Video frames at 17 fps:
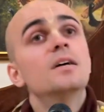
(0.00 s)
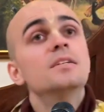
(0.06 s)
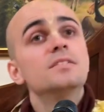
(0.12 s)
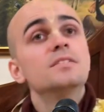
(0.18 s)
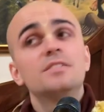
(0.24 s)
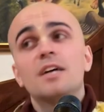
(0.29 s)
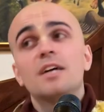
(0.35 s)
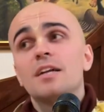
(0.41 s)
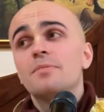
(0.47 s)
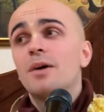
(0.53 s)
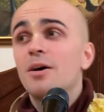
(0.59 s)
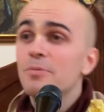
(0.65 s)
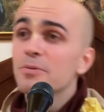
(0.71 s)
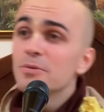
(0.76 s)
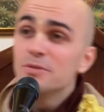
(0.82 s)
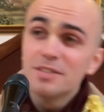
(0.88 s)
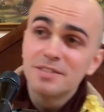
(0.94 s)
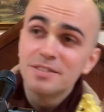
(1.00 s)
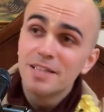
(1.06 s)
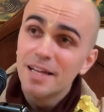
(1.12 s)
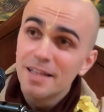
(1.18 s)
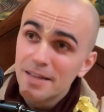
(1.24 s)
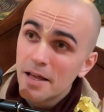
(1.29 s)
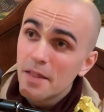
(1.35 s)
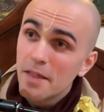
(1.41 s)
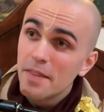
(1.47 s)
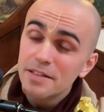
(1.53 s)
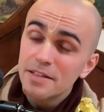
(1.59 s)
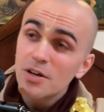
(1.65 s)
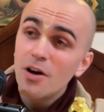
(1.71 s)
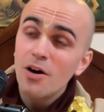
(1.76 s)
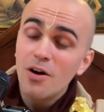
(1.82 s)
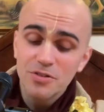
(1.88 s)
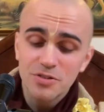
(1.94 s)
Chaitanya Mahaprabhu says then, that's
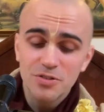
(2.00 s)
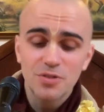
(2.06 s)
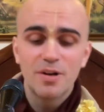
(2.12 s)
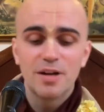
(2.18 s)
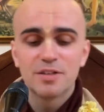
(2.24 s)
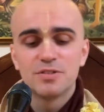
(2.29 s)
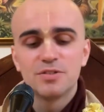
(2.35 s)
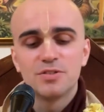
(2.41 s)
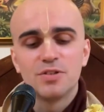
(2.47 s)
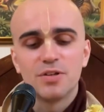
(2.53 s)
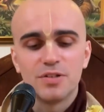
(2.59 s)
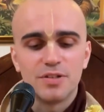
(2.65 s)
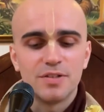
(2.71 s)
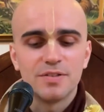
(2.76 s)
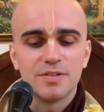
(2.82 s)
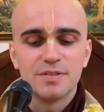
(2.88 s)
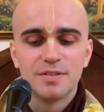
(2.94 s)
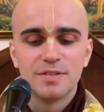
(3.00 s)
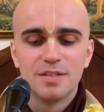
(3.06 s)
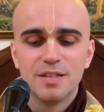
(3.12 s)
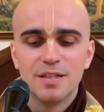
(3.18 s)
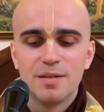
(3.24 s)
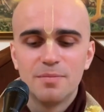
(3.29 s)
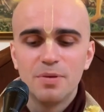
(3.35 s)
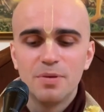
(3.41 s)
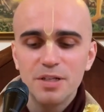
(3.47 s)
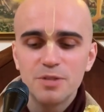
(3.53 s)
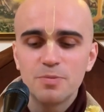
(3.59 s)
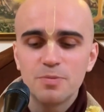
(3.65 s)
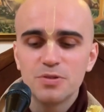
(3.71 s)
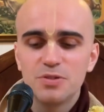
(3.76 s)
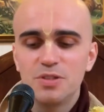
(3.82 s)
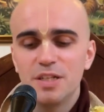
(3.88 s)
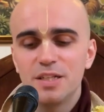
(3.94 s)
also external. Please
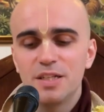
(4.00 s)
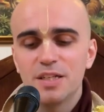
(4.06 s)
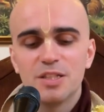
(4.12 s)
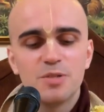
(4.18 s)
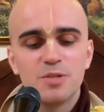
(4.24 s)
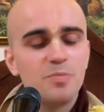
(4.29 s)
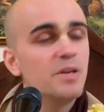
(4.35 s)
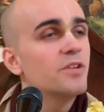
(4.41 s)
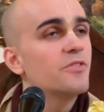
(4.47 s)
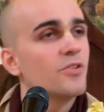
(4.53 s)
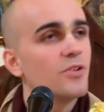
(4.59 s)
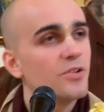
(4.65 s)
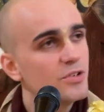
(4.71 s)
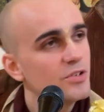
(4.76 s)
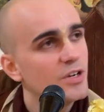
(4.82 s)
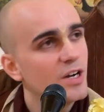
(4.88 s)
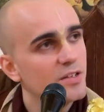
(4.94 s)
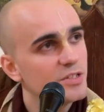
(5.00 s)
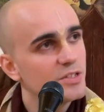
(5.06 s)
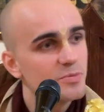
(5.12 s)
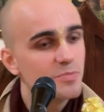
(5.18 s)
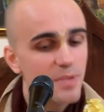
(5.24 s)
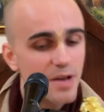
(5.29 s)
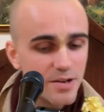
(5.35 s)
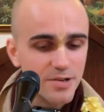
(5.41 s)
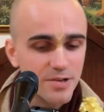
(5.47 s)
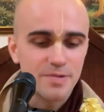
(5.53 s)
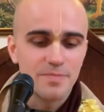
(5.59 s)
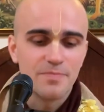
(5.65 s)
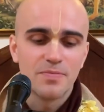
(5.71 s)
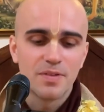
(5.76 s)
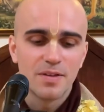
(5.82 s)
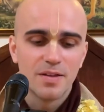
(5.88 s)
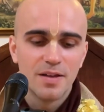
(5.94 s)
proceed and speak further on this matter.
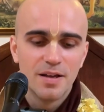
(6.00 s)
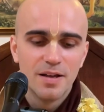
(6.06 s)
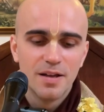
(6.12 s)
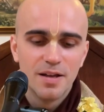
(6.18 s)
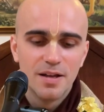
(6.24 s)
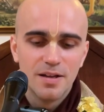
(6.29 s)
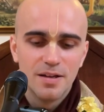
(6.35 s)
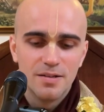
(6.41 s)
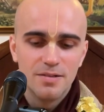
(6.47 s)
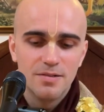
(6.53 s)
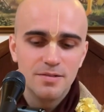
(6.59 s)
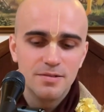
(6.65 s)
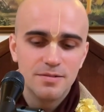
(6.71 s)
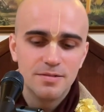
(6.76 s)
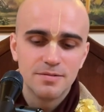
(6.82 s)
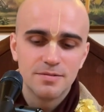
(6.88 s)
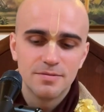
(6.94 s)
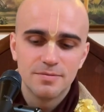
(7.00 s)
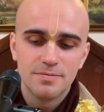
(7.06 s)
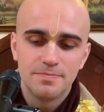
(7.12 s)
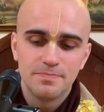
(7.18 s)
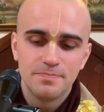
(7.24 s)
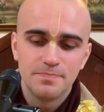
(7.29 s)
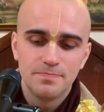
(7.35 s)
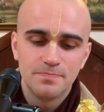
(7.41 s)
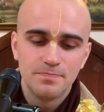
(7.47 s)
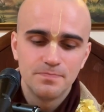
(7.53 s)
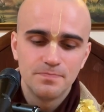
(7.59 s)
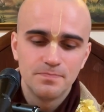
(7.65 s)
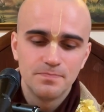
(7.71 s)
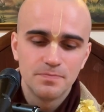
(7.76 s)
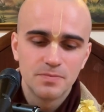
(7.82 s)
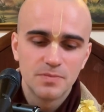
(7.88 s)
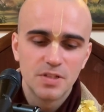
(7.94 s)

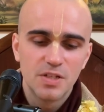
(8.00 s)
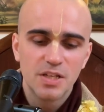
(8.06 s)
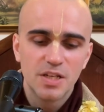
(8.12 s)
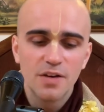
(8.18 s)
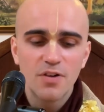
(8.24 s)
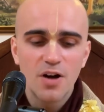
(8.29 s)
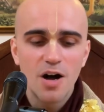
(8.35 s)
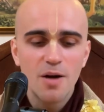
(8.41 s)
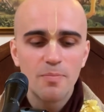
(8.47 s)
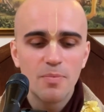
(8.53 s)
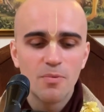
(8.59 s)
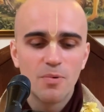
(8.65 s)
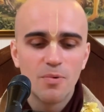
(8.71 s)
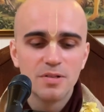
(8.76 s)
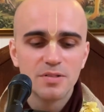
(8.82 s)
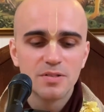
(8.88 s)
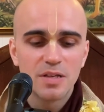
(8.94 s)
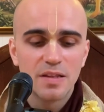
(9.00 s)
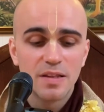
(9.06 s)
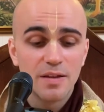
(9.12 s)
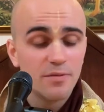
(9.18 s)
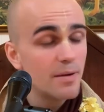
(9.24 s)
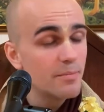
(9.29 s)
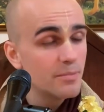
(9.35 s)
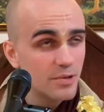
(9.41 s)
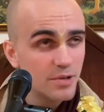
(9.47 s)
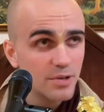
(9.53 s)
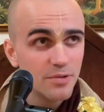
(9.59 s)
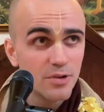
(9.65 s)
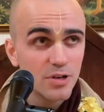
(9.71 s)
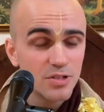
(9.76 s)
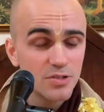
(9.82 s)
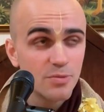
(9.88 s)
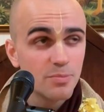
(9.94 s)
To give up one's, and then Ramananda
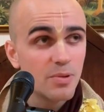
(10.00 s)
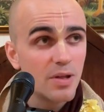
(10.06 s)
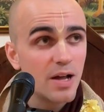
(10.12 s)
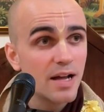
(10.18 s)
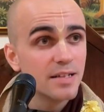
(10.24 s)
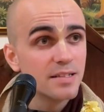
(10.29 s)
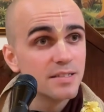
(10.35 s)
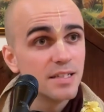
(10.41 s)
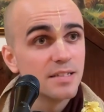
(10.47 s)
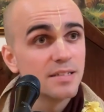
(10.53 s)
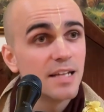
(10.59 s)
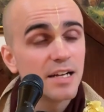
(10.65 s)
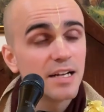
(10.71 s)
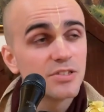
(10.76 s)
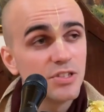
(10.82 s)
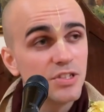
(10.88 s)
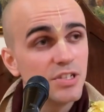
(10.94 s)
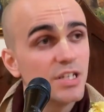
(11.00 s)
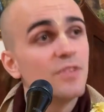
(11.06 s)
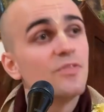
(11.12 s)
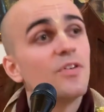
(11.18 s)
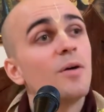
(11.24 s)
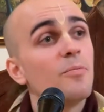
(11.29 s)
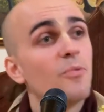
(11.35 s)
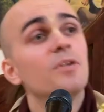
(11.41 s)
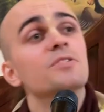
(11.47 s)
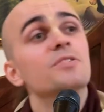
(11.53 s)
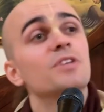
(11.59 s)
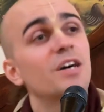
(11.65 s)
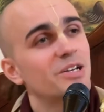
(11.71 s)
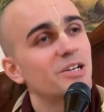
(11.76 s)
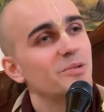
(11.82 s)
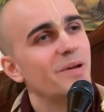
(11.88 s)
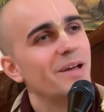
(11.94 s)
Roy is replying and saying, actually to give up one's
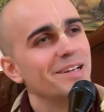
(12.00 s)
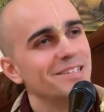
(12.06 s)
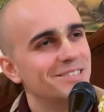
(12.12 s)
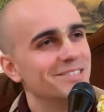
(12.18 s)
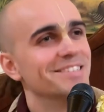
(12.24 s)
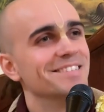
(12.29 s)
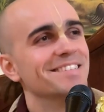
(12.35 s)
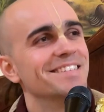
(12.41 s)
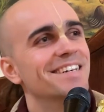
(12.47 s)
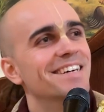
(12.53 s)
occupation